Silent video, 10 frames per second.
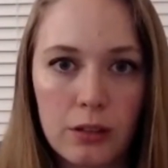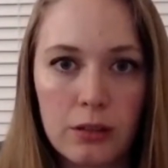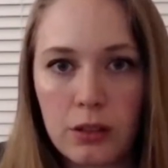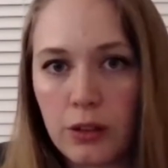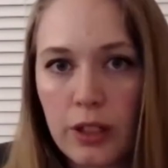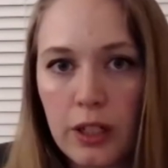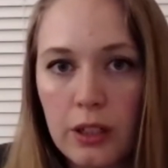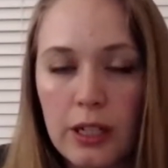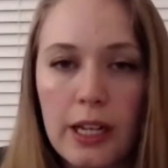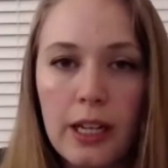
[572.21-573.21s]
career
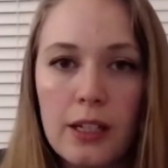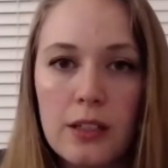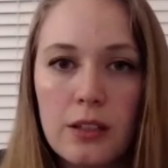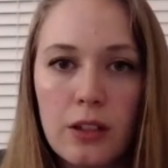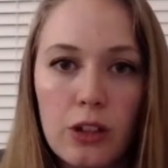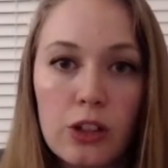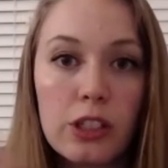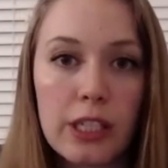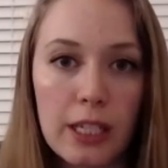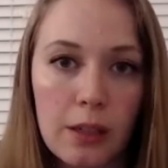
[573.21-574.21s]
and
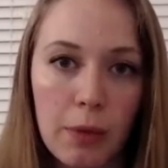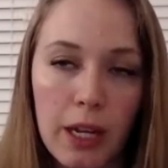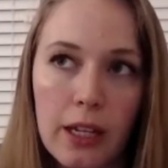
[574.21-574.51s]
early in my